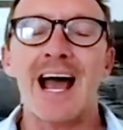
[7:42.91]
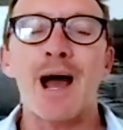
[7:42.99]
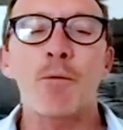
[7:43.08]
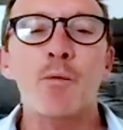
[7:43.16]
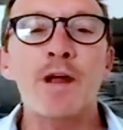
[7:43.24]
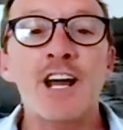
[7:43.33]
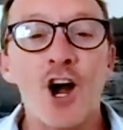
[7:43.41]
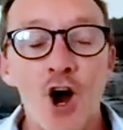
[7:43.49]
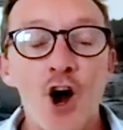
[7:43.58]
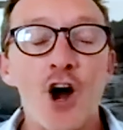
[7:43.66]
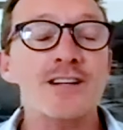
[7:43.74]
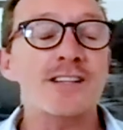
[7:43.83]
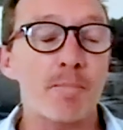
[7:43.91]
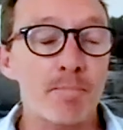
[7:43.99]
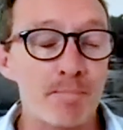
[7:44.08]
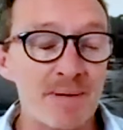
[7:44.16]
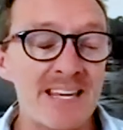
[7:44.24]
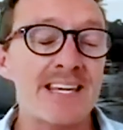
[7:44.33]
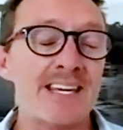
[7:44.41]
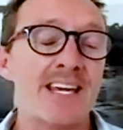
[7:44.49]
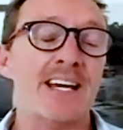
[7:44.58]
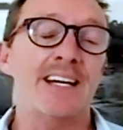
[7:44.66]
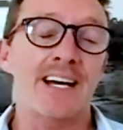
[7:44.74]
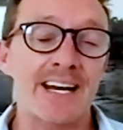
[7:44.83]
And we can't
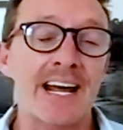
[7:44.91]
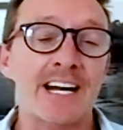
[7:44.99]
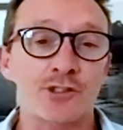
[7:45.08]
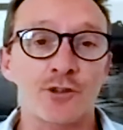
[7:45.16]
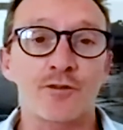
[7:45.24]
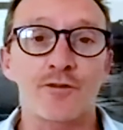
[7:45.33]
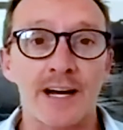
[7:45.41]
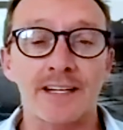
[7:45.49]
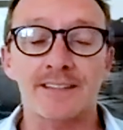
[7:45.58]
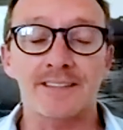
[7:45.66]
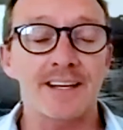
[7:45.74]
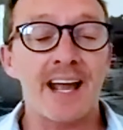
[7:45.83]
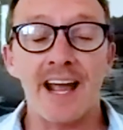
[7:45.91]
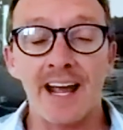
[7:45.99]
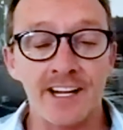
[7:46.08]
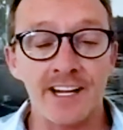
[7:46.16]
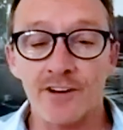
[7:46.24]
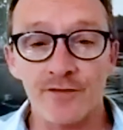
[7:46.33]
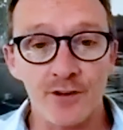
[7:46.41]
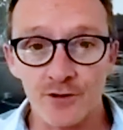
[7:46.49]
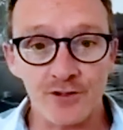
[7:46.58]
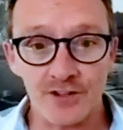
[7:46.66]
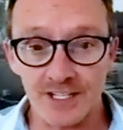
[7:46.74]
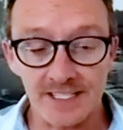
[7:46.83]
be, in actual fact, any of
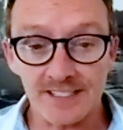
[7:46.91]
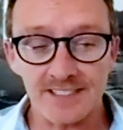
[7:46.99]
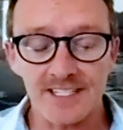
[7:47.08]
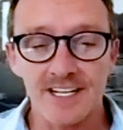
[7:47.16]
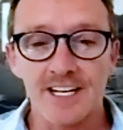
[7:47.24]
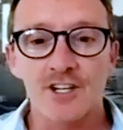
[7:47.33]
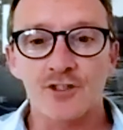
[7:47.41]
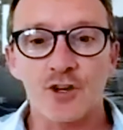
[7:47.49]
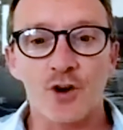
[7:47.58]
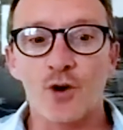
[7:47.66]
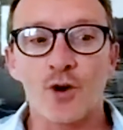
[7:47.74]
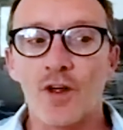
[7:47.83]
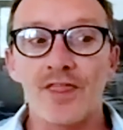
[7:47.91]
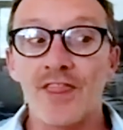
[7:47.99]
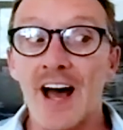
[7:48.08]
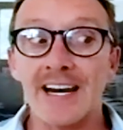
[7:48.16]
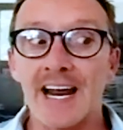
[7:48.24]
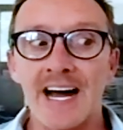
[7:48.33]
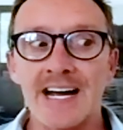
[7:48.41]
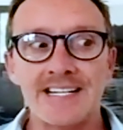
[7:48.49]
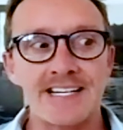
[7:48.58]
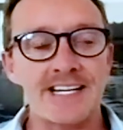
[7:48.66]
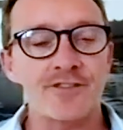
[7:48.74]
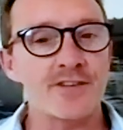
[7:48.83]
those things. So that idea